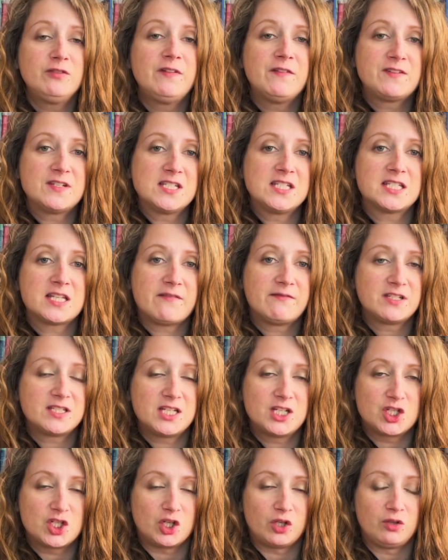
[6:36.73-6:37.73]

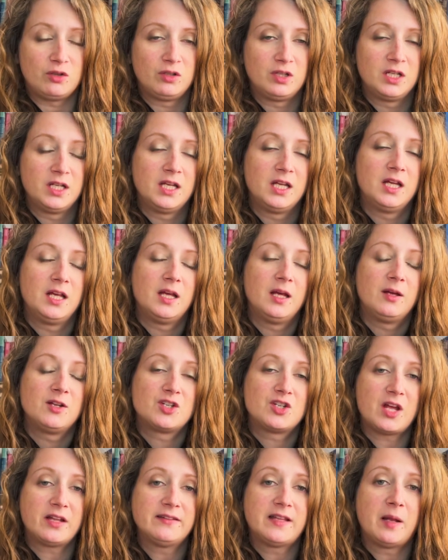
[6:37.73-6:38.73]
1572,
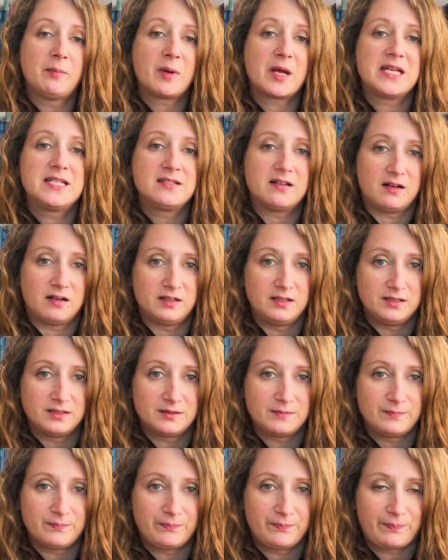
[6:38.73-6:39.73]
Jeanne d'Albret died.
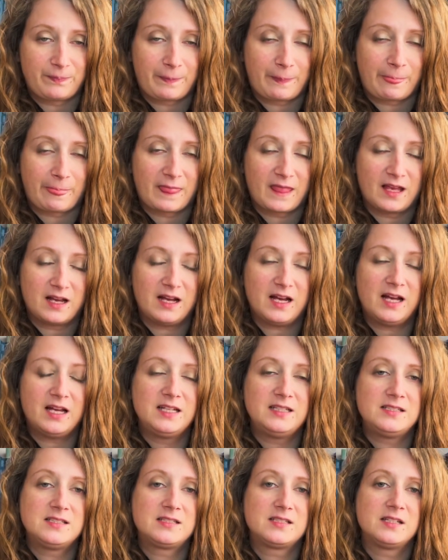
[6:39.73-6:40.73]

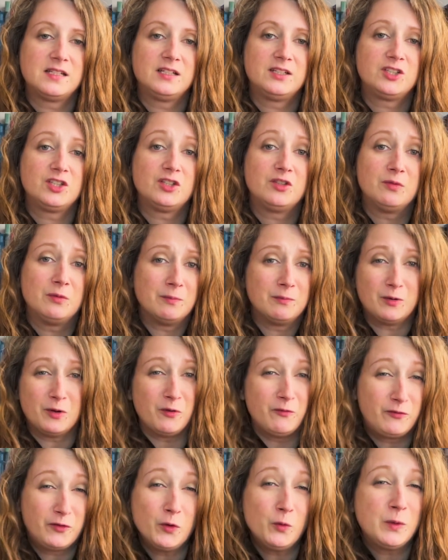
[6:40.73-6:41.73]
And a
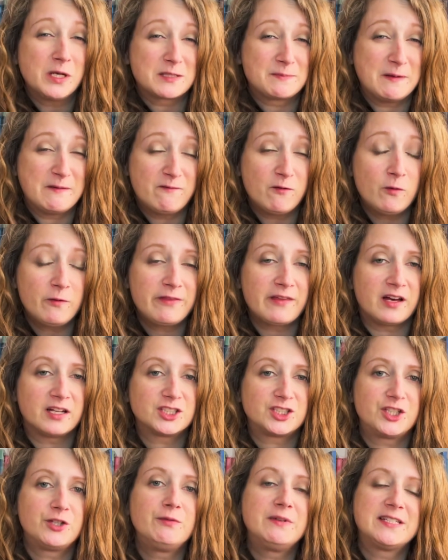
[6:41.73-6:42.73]
few weeks before
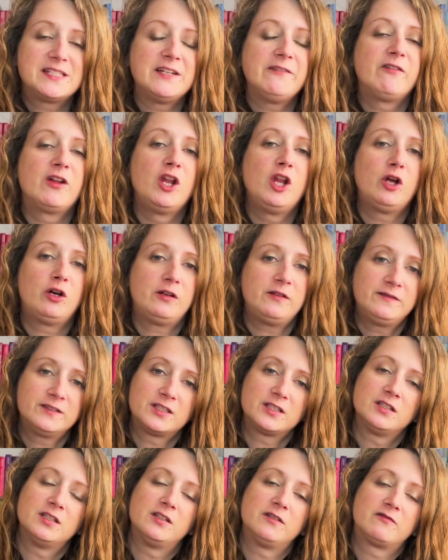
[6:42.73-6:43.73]
that, she received
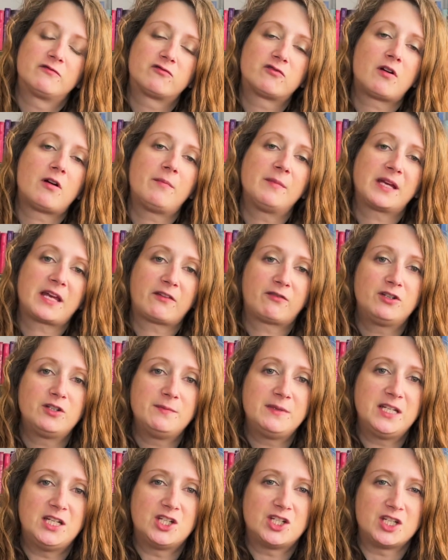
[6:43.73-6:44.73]
gloves from Catherine
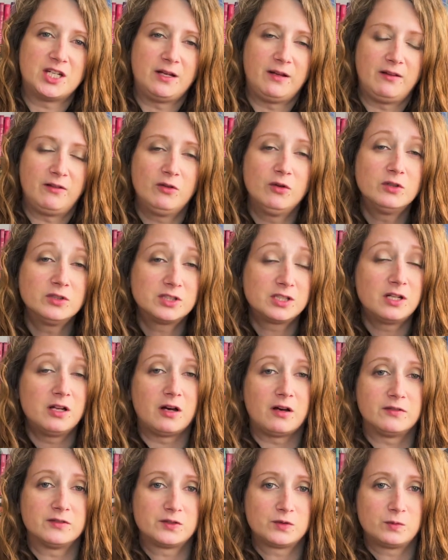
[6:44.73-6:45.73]
de Medici. Those
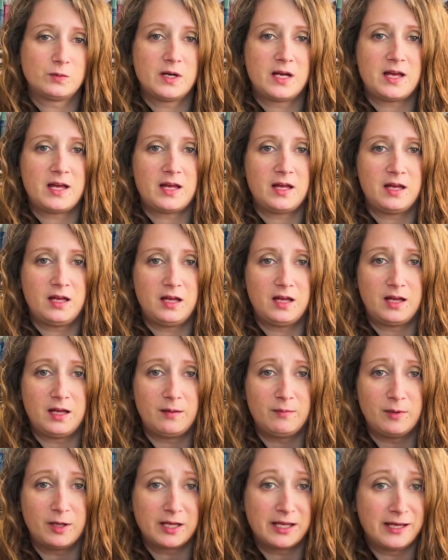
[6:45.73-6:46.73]
gloves were
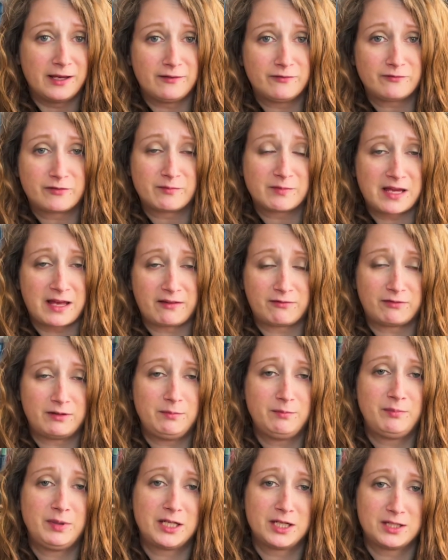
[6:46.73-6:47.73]
a gift from
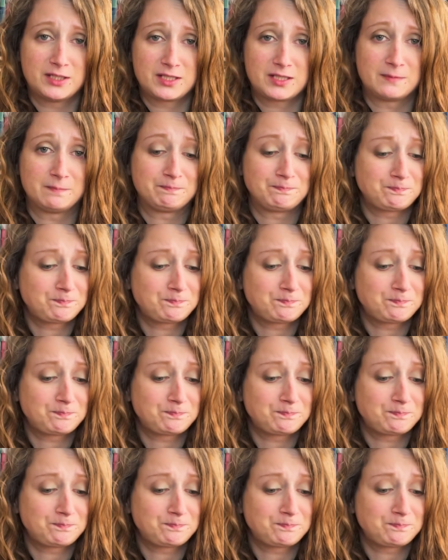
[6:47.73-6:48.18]
Catherine because